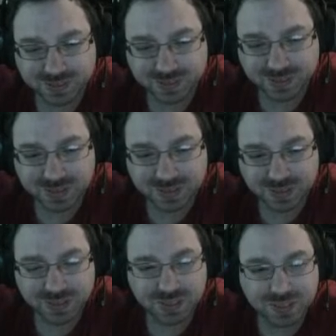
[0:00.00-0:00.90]
to get
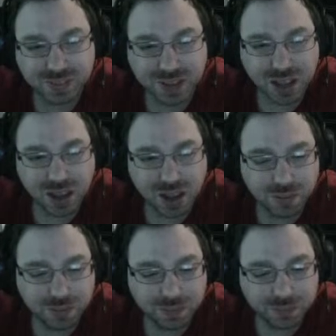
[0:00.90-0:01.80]
us
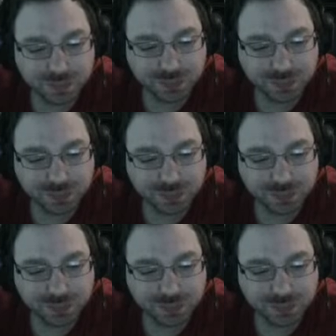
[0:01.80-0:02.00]
moving.